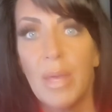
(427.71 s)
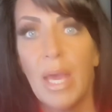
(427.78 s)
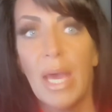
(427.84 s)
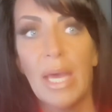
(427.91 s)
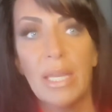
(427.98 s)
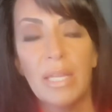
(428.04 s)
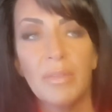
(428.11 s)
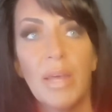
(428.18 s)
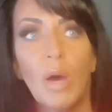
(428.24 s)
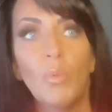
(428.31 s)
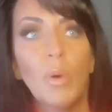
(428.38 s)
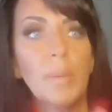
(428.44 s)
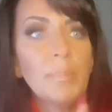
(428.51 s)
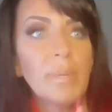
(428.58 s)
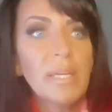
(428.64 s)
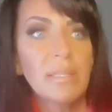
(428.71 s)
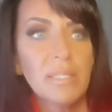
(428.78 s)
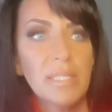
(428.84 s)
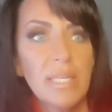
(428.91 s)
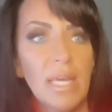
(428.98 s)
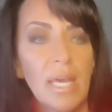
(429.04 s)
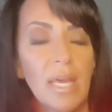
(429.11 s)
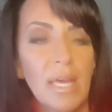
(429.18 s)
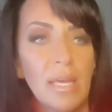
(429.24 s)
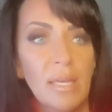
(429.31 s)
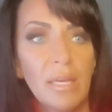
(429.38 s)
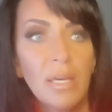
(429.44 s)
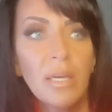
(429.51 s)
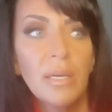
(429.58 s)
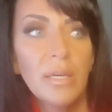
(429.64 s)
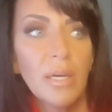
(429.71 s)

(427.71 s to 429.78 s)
And in that one meal a day,